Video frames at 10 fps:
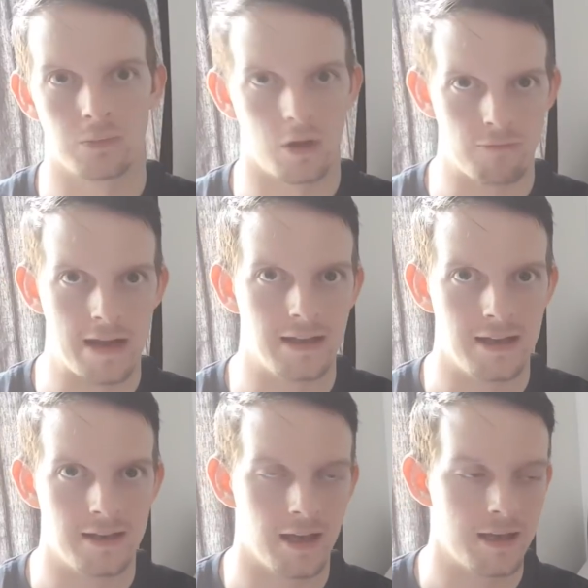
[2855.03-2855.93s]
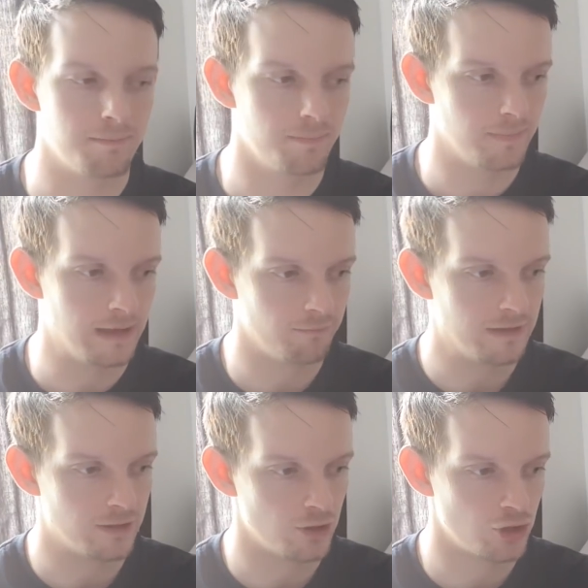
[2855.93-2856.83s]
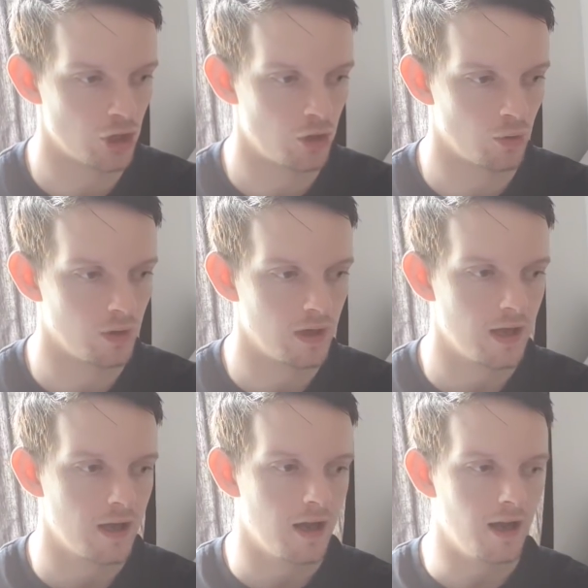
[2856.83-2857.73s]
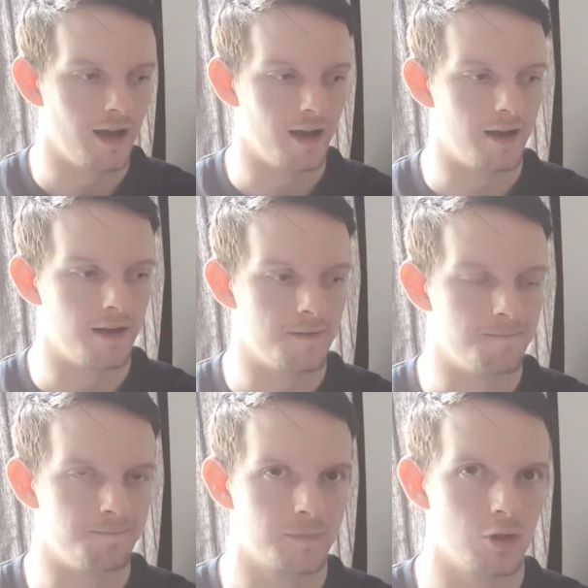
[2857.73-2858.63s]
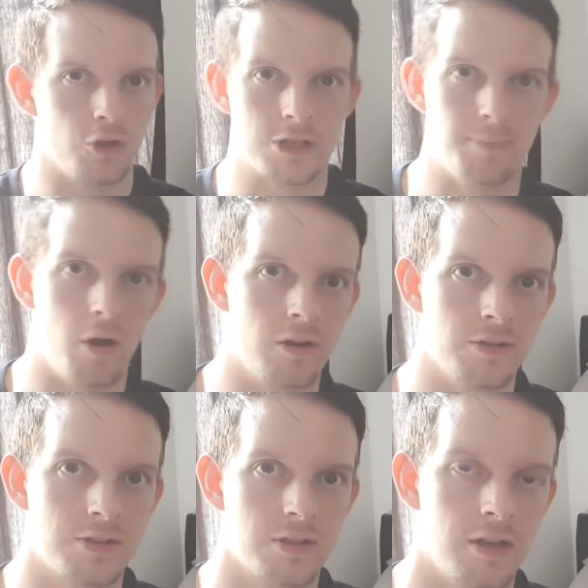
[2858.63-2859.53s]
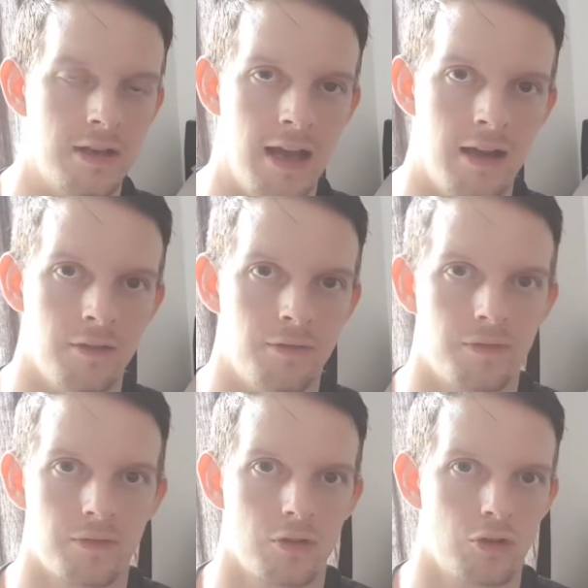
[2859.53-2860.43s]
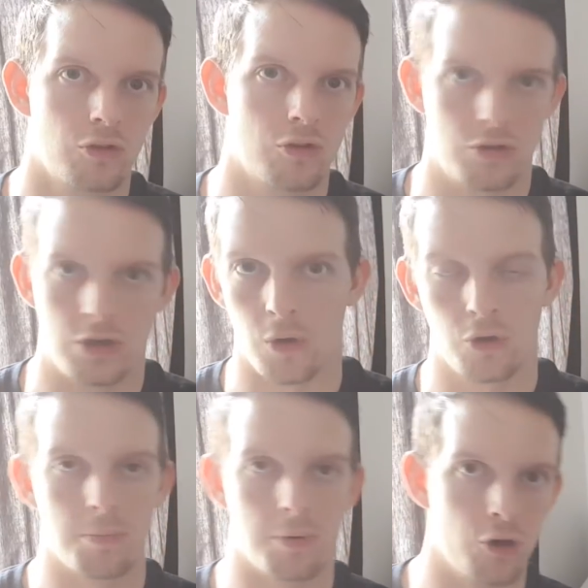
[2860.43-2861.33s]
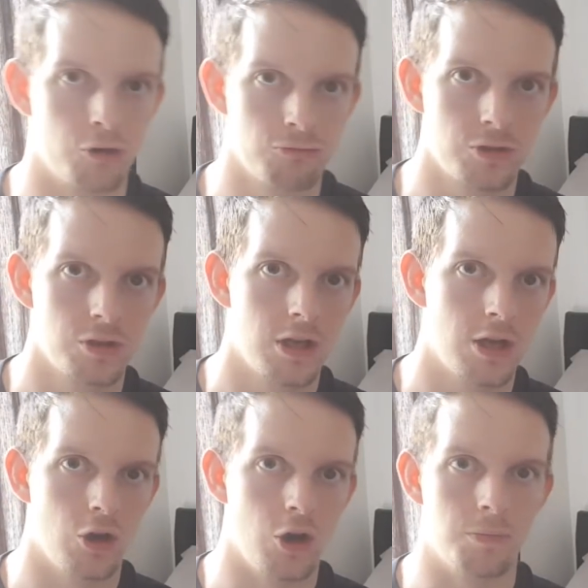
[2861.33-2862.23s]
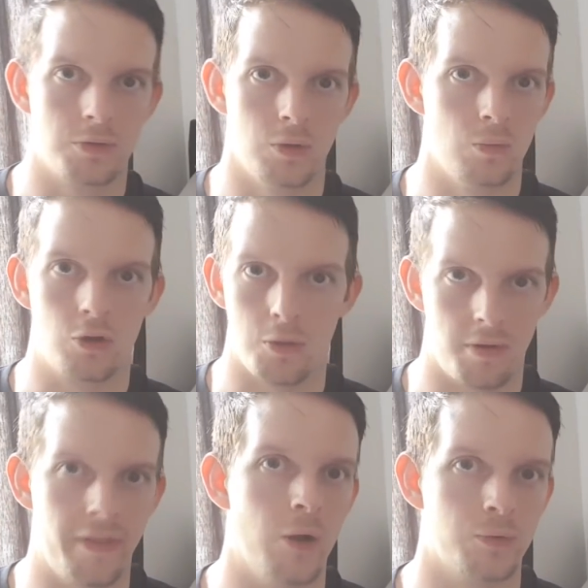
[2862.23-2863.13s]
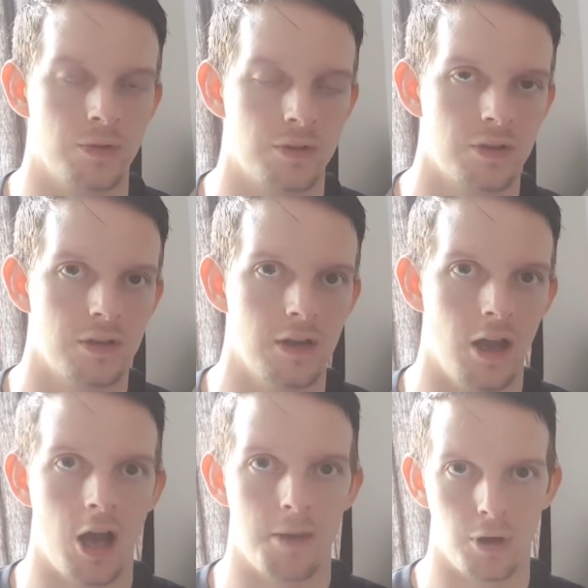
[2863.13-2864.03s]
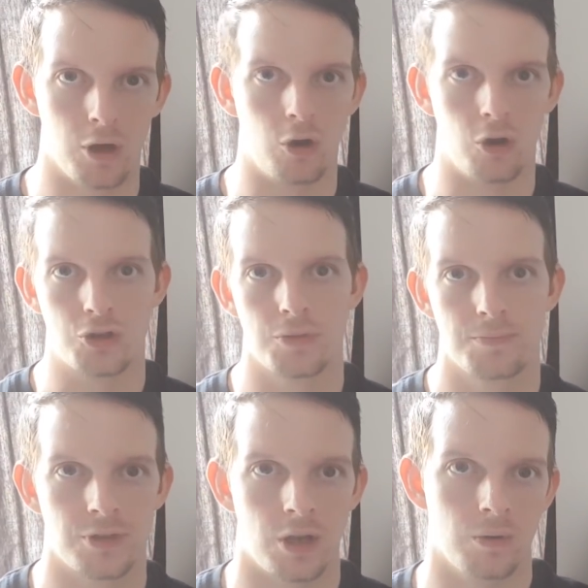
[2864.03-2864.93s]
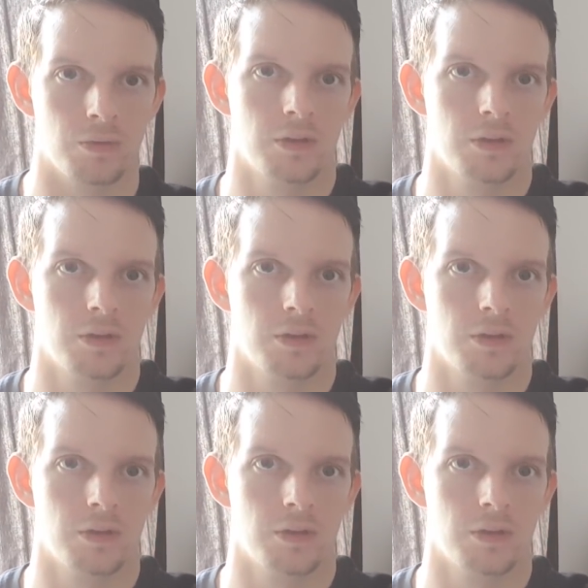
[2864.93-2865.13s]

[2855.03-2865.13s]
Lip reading: what I read in a recent journal. Other spiders can have, you know, a couple of hundred up to a couple of thousand per clutch. So